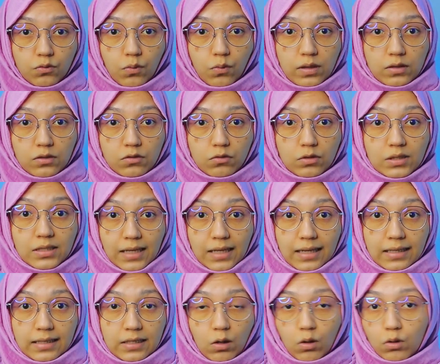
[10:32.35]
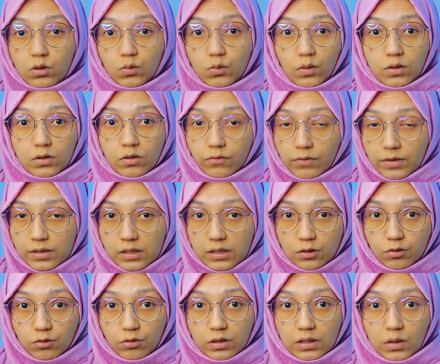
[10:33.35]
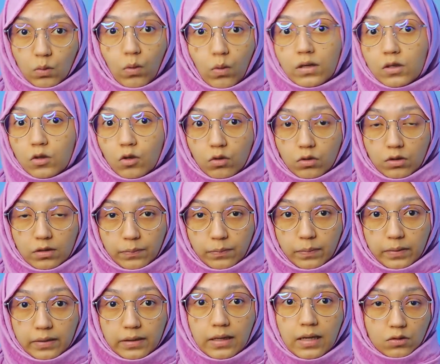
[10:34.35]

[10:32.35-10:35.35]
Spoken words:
want to study or you want to visit Turkey, what could it be?